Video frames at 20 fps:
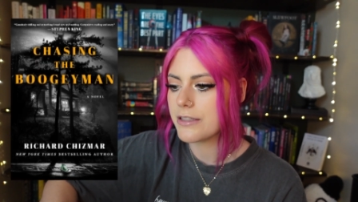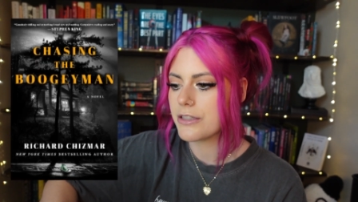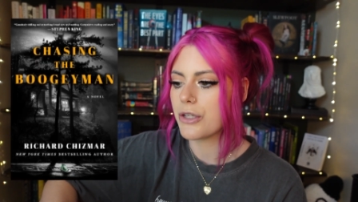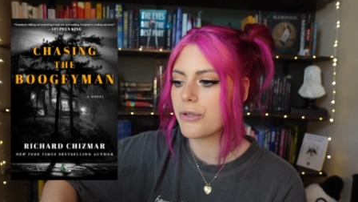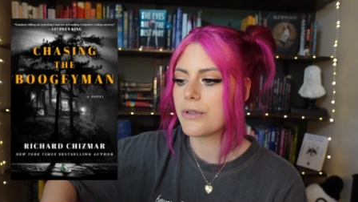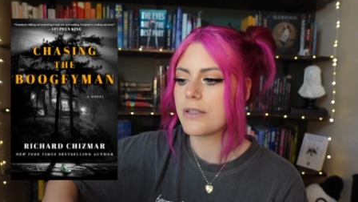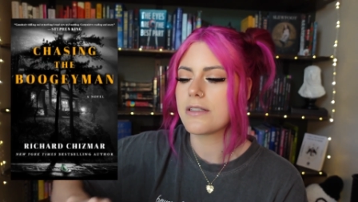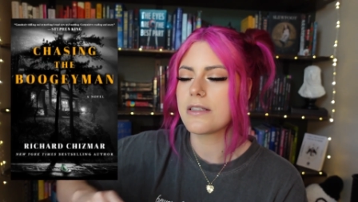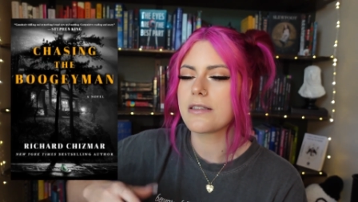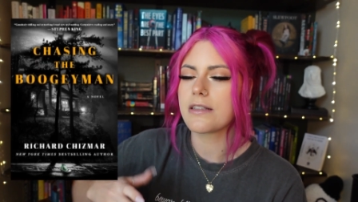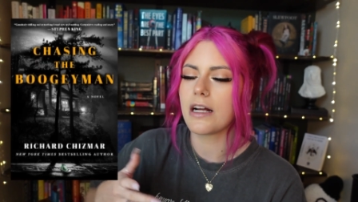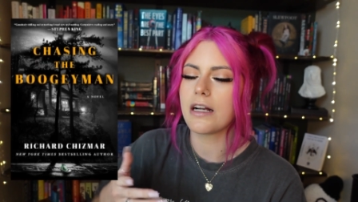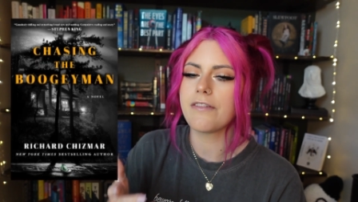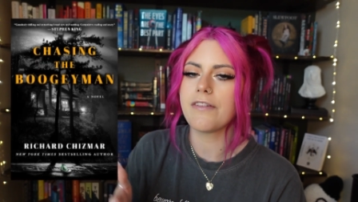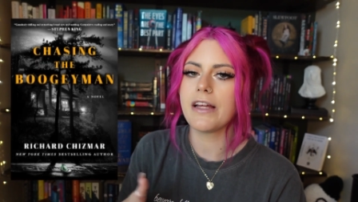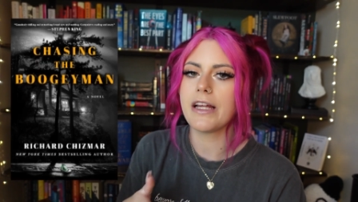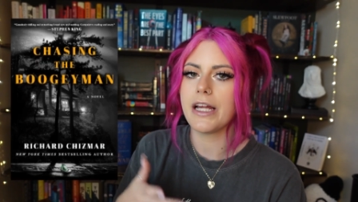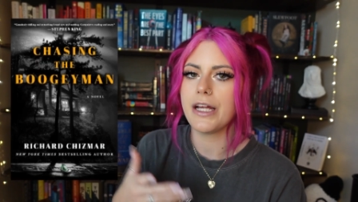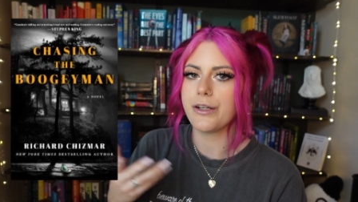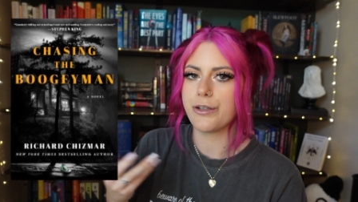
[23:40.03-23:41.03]
So this is kind of
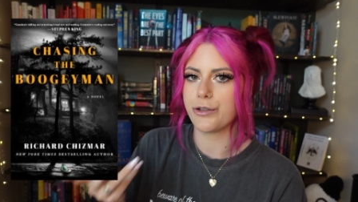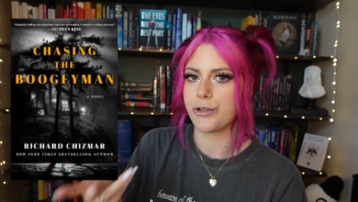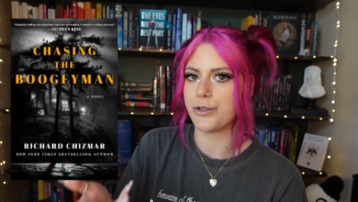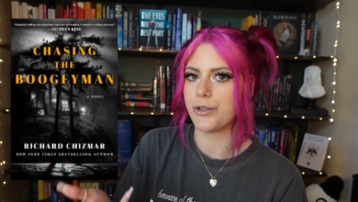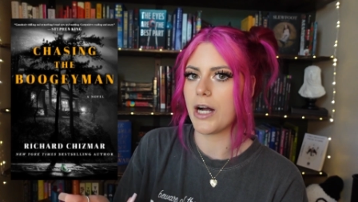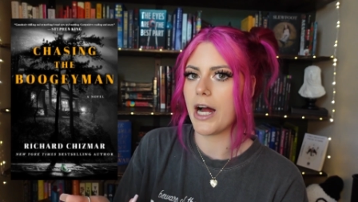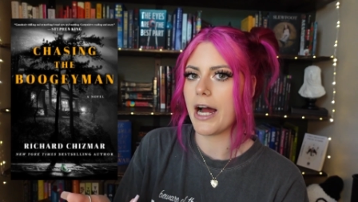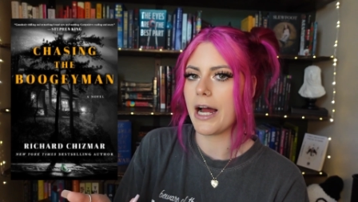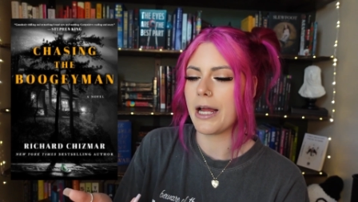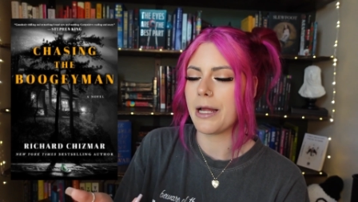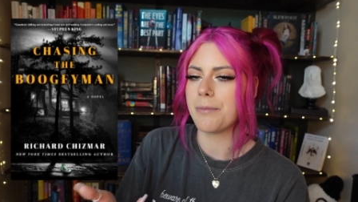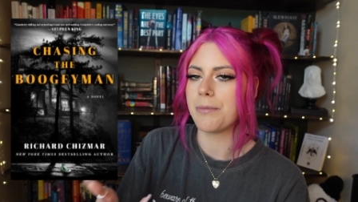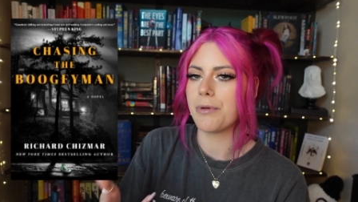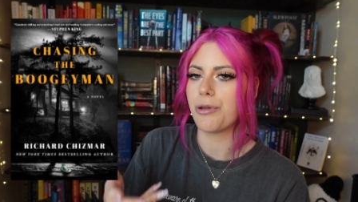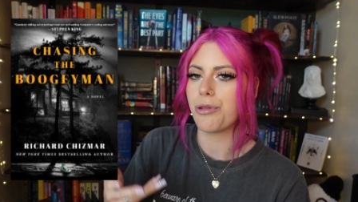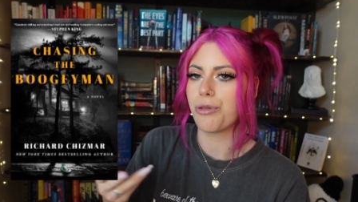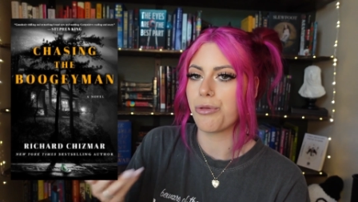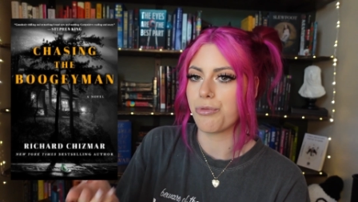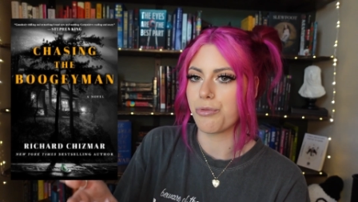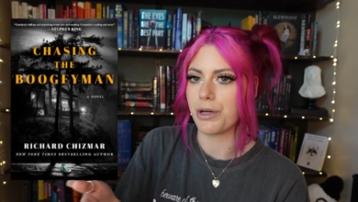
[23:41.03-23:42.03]
like a crime
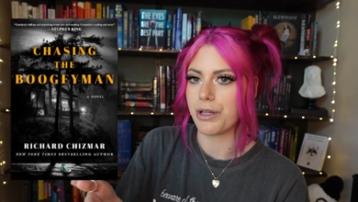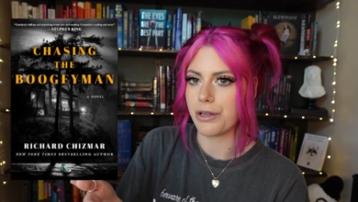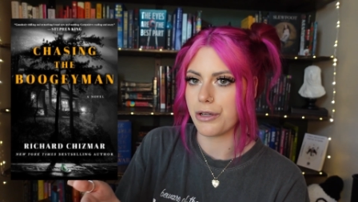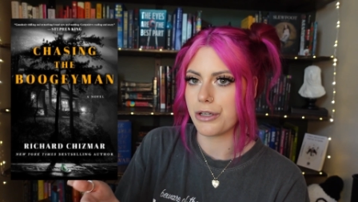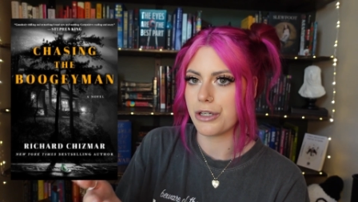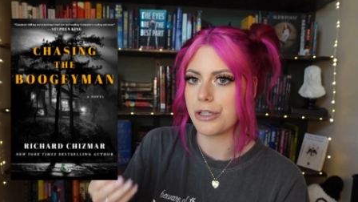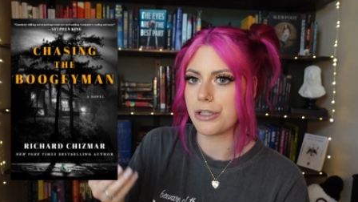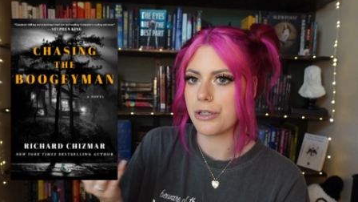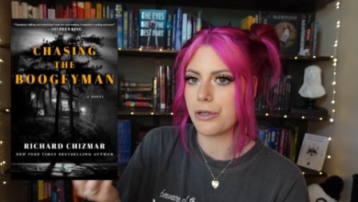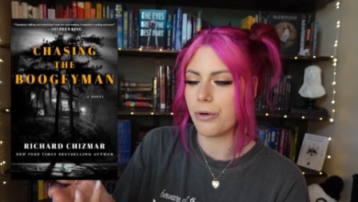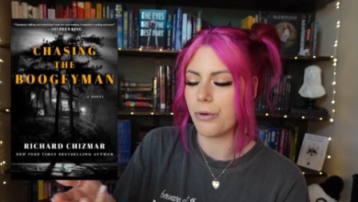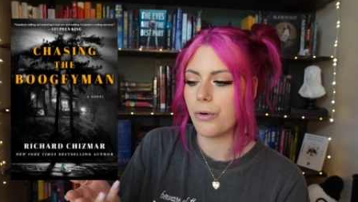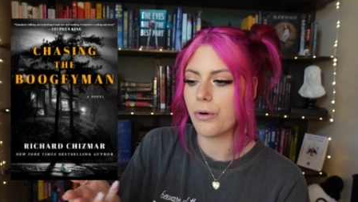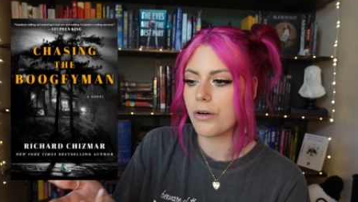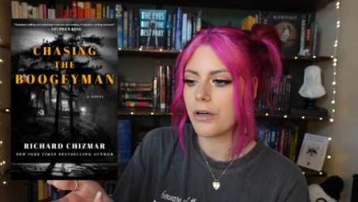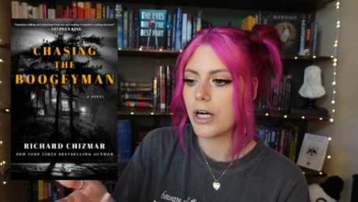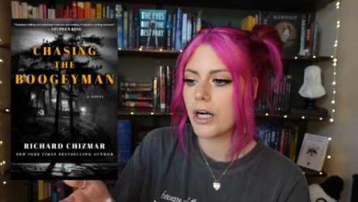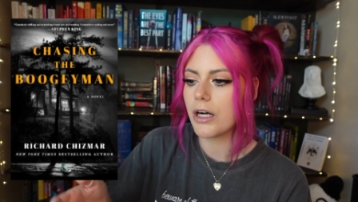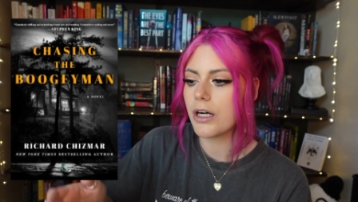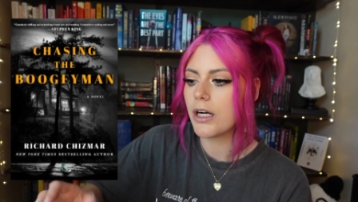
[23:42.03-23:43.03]
thriller
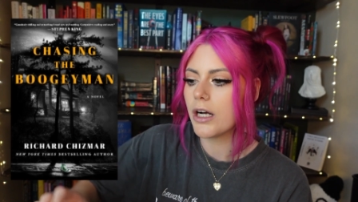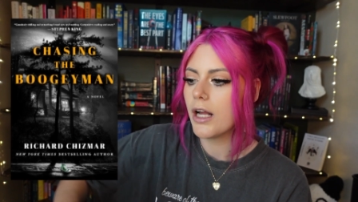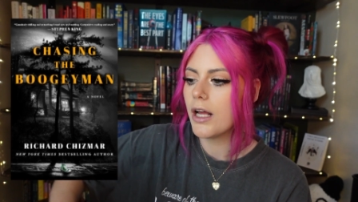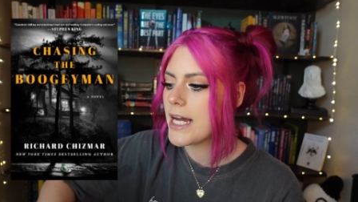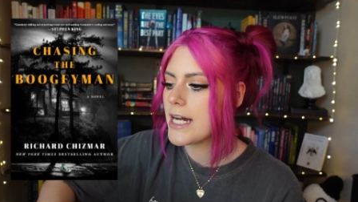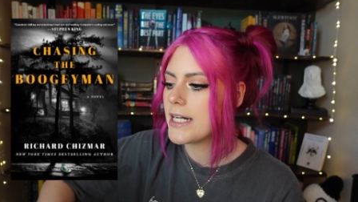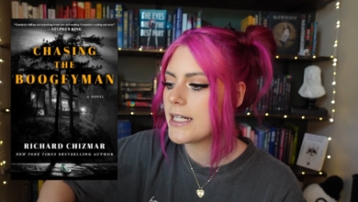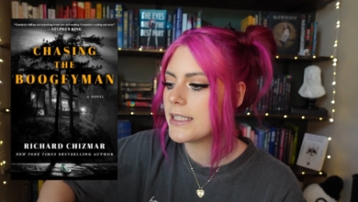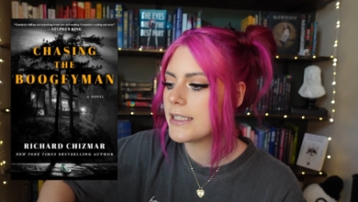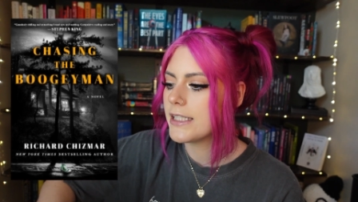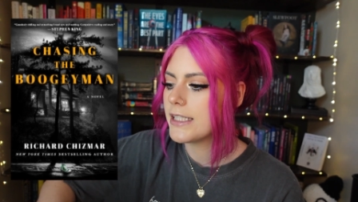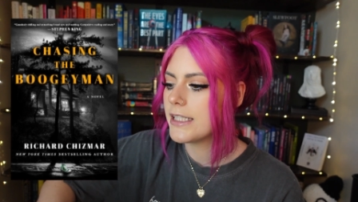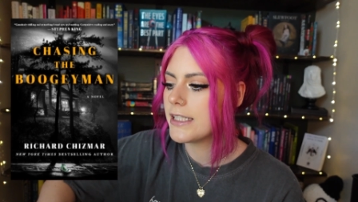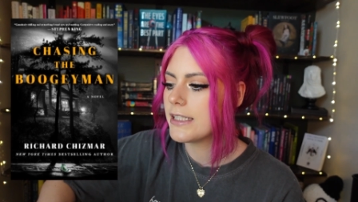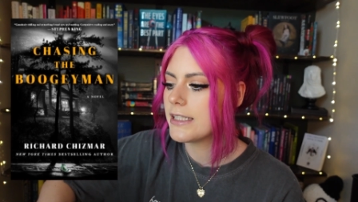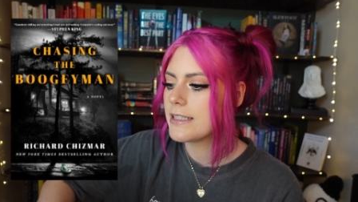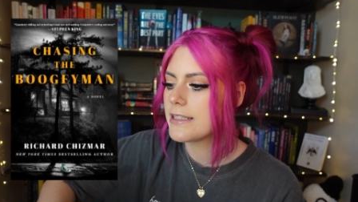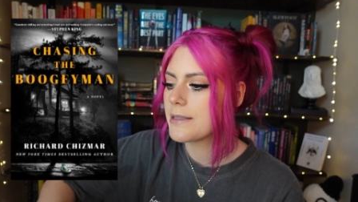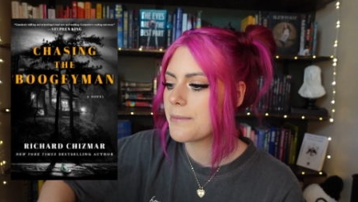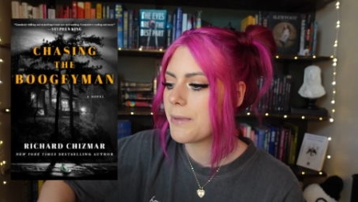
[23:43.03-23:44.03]
horror, and
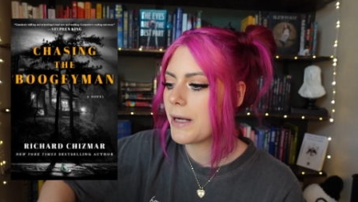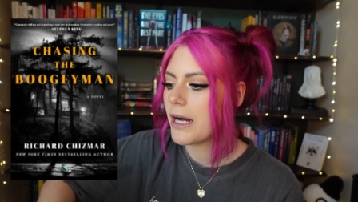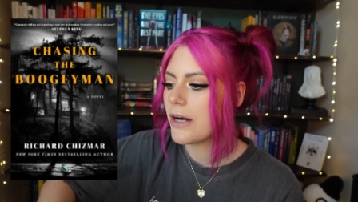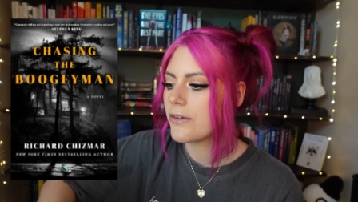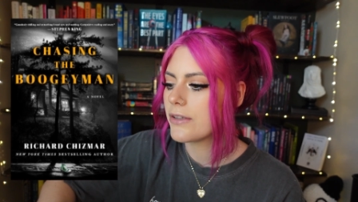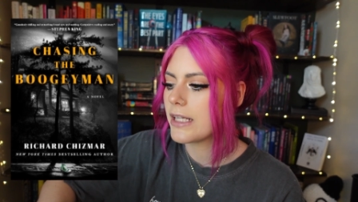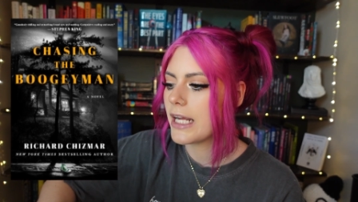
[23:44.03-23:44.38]
it is about